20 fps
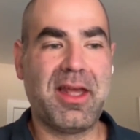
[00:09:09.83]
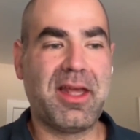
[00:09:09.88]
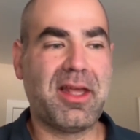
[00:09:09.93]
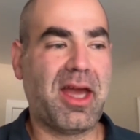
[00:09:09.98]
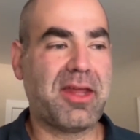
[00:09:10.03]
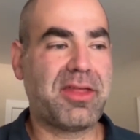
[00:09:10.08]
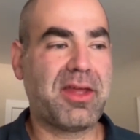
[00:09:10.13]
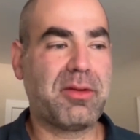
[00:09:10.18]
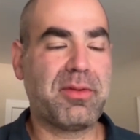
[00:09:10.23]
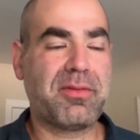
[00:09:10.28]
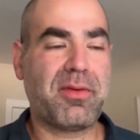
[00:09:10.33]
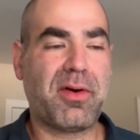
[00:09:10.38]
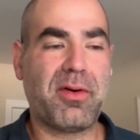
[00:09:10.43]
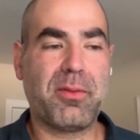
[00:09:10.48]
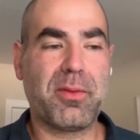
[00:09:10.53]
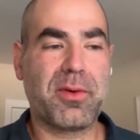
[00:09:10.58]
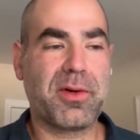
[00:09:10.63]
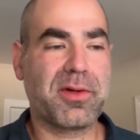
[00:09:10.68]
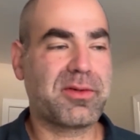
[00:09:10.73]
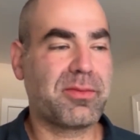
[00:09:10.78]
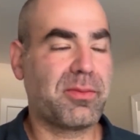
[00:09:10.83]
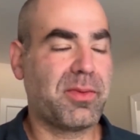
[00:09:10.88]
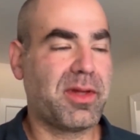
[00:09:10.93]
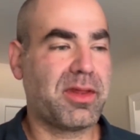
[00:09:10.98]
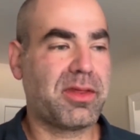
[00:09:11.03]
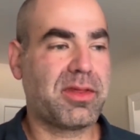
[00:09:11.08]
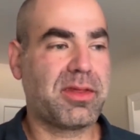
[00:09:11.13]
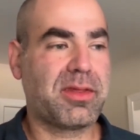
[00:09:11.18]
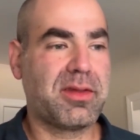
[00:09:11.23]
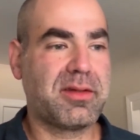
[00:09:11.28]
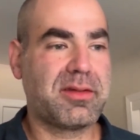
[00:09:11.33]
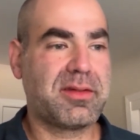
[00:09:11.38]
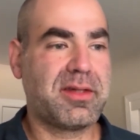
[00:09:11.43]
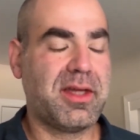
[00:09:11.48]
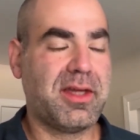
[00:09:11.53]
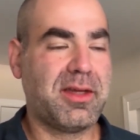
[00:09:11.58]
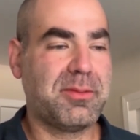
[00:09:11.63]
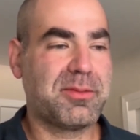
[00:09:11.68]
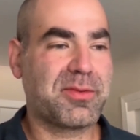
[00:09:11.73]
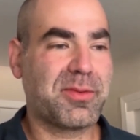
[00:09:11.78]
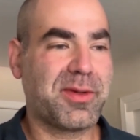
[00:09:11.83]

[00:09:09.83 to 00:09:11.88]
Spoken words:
I think we've all worked with teams